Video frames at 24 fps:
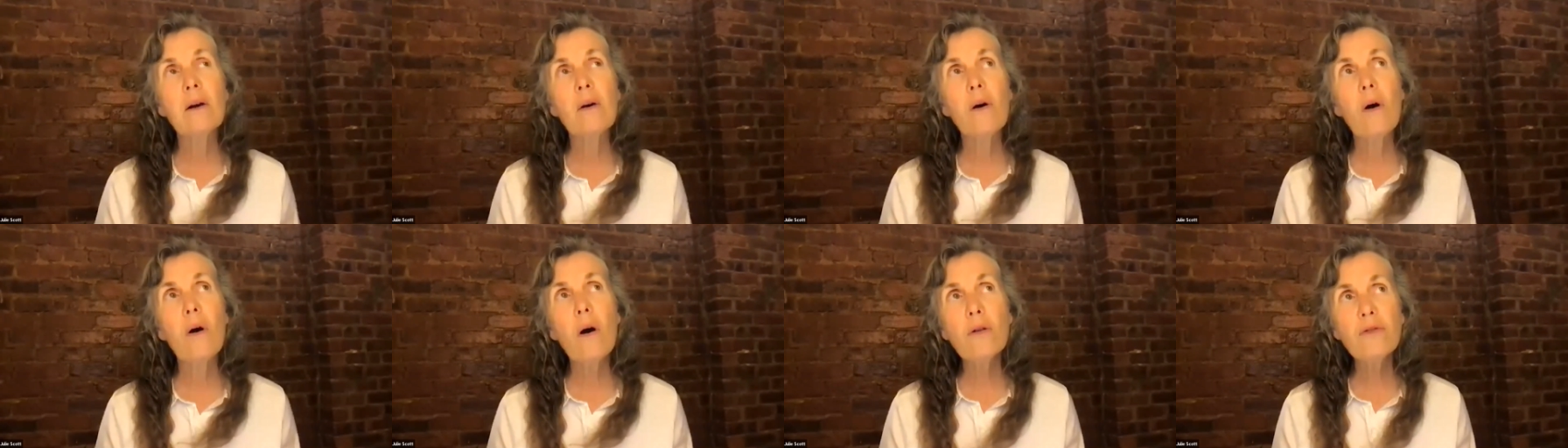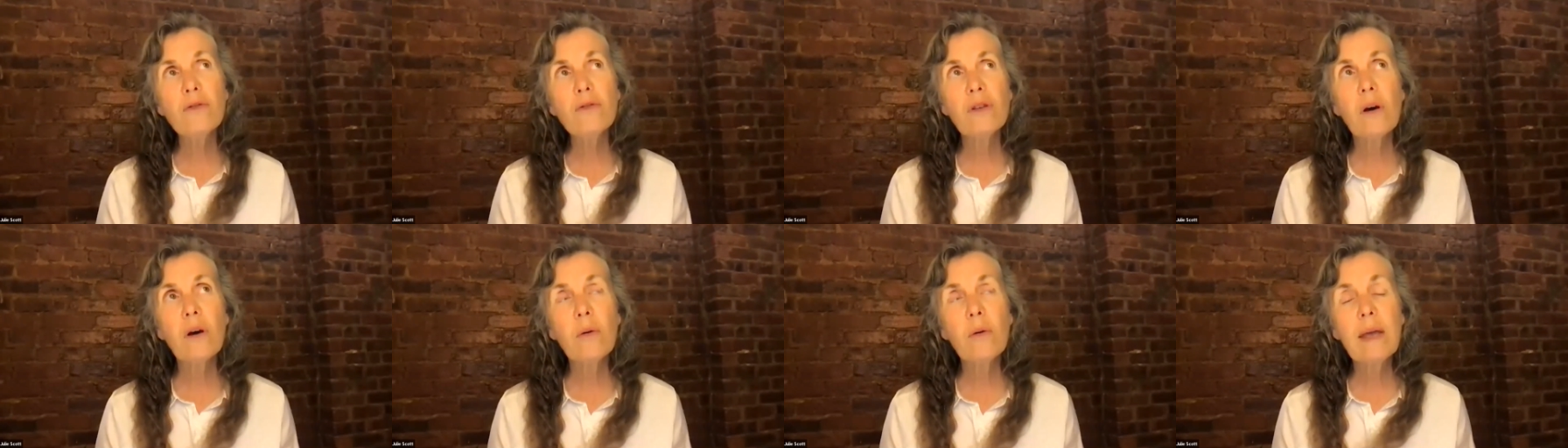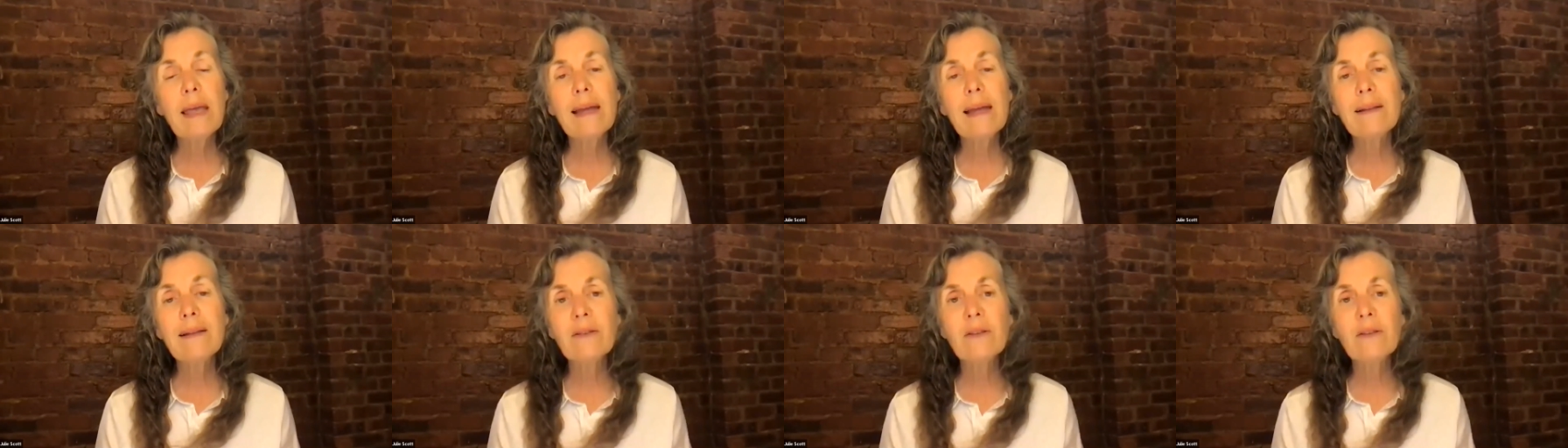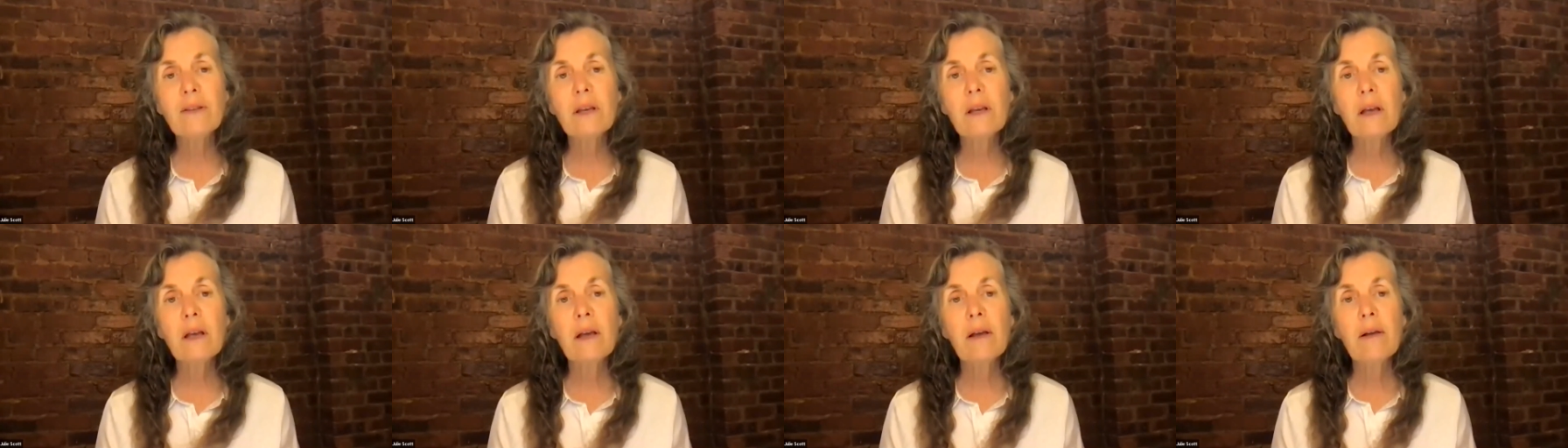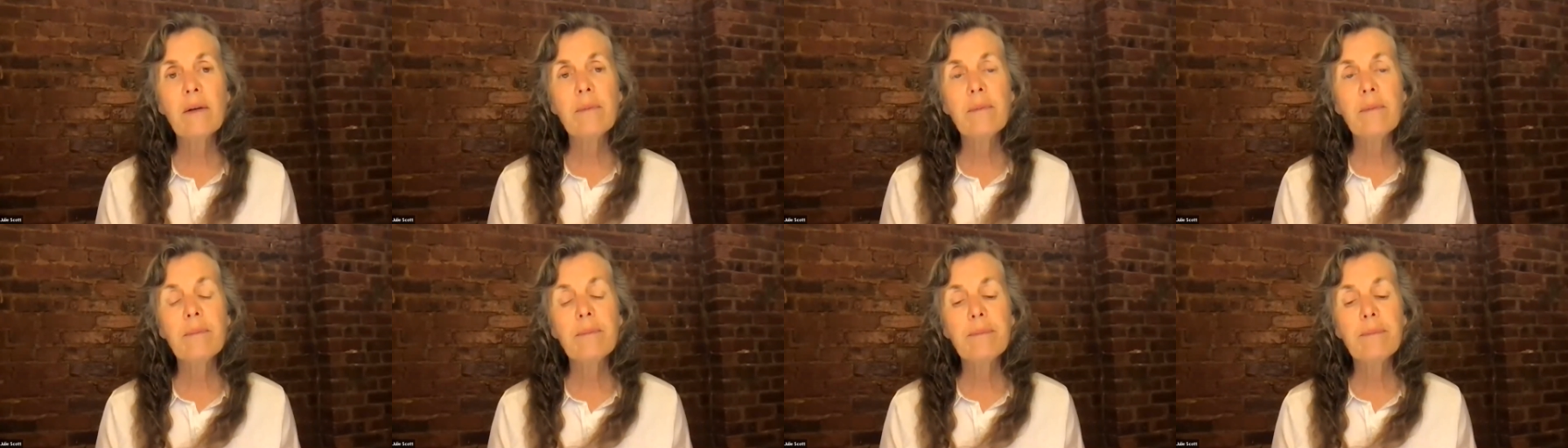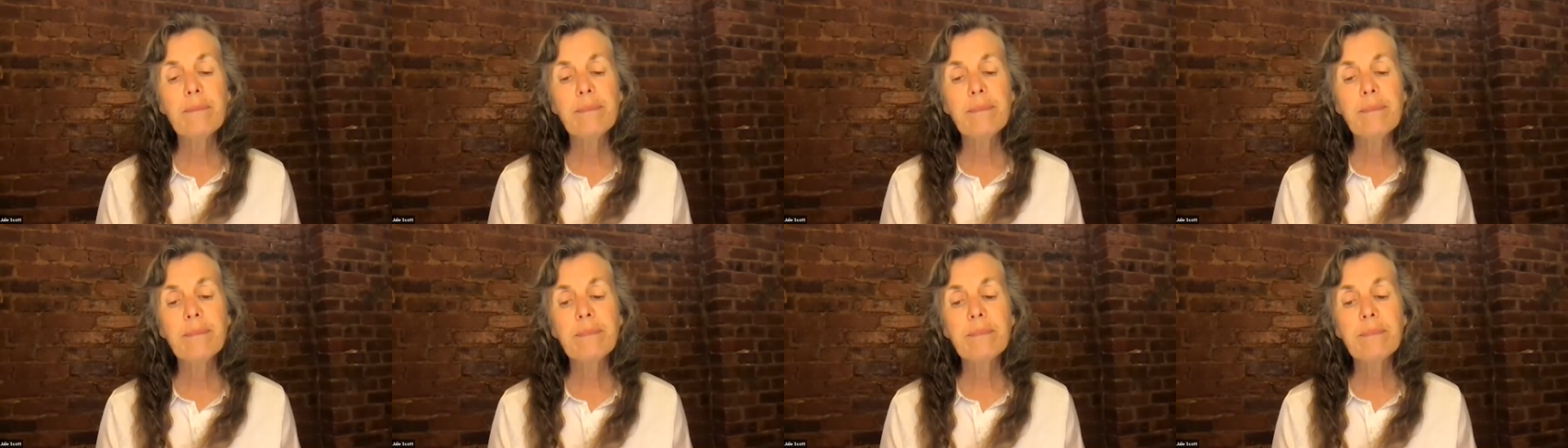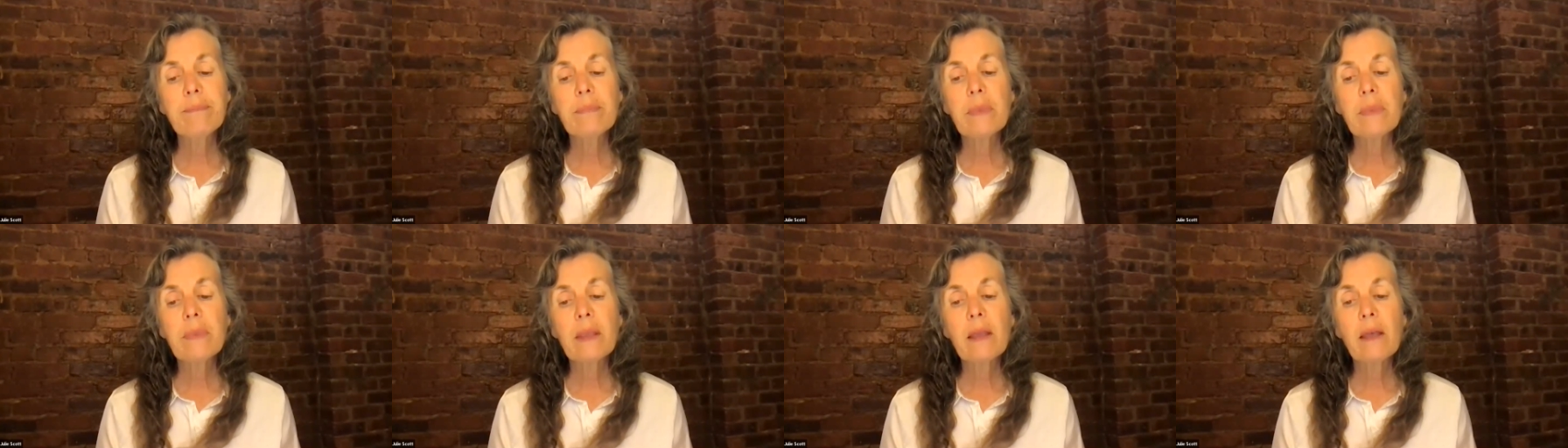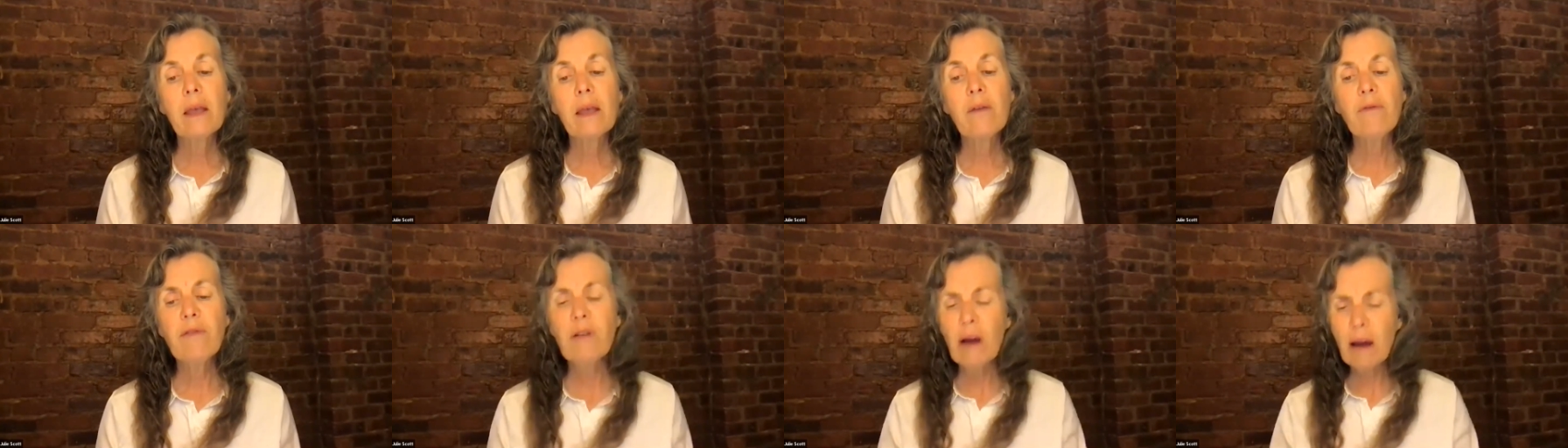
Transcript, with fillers: also, it's if